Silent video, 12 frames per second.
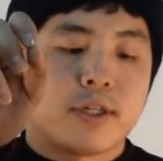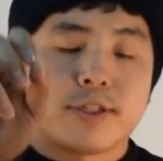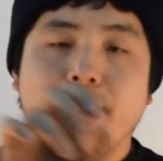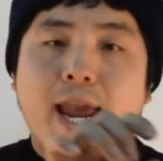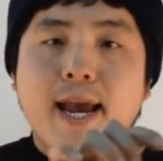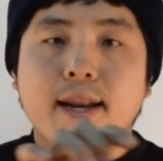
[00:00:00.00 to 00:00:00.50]
So
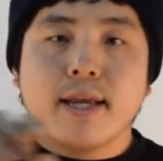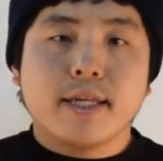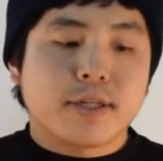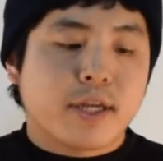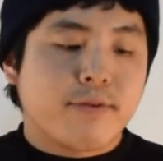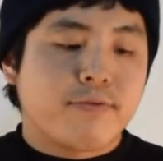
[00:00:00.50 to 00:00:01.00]
n is
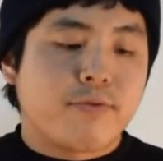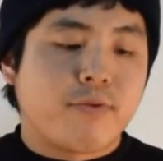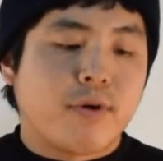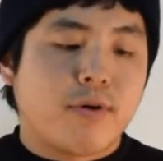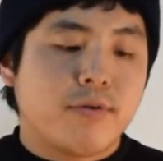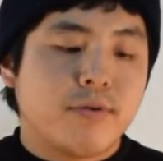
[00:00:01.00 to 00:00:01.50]
a given
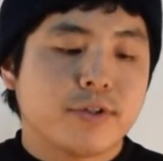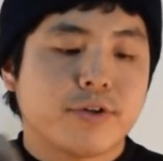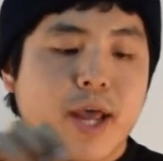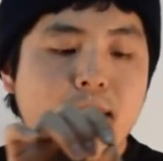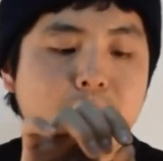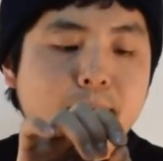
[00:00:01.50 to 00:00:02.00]
row, so
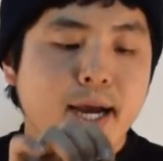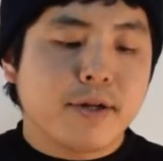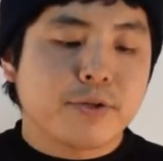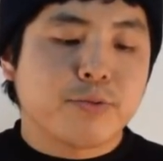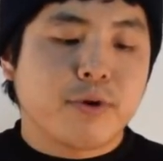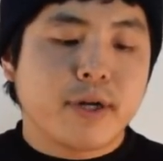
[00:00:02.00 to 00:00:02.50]
n
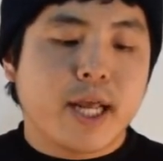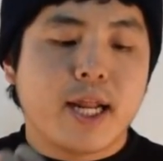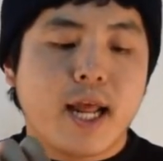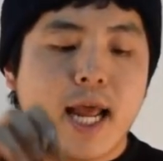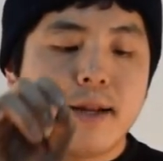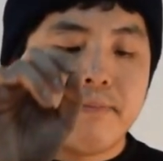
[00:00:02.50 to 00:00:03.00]
minus 1 and n